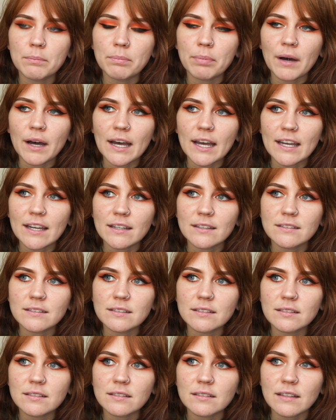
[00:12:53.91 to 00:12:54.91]

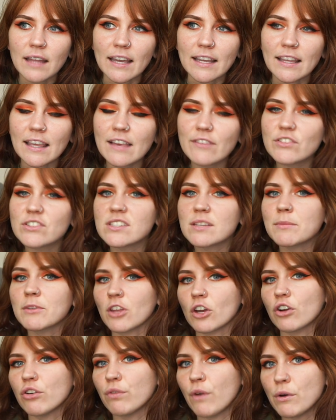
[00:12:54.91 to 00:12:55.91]
but like even some of
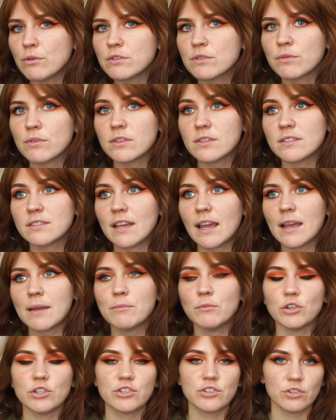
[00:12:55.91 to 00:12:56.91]
the quotes were the
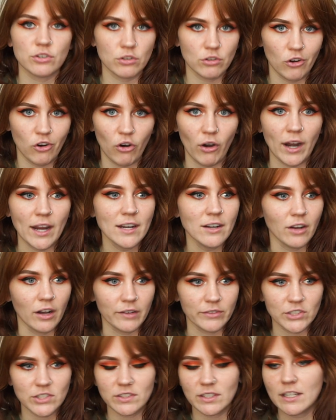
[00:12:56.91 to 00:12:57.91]
same, which great,
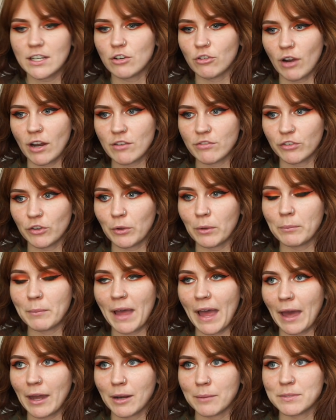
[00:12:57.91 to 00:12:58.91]
obviously, great film
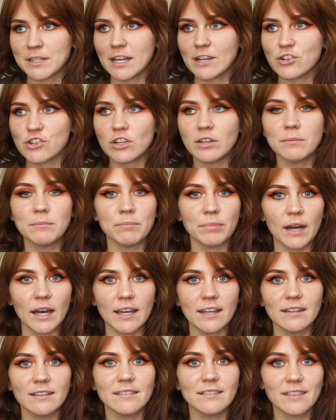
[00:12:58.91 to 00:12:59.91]
adaptation,
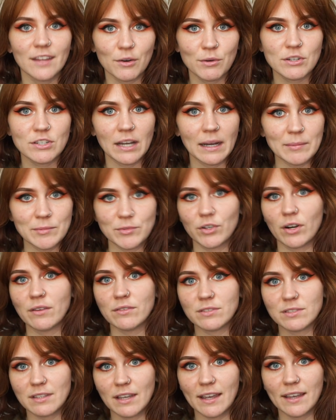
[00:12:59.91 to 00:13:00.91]
but there were times where I
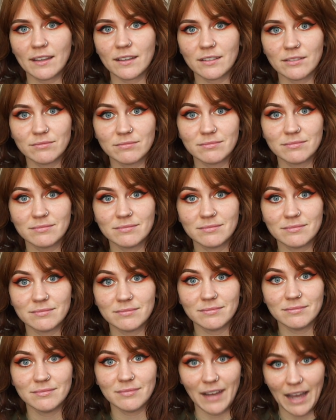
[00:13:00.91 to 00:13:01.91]
was like,
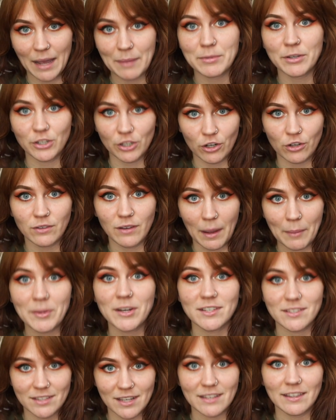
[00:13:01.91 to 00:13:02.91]
I'm gonna, I'm
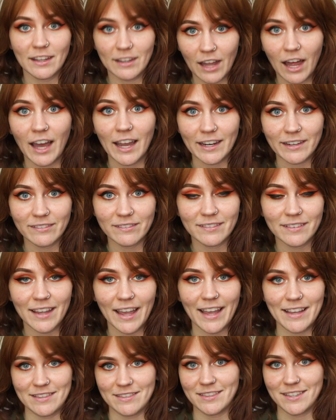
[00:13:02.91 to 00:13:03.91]
gonna say the line
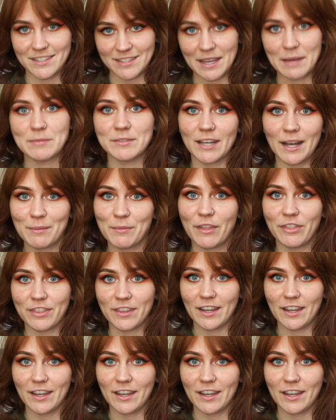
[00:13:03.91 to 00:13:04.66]
at the same time that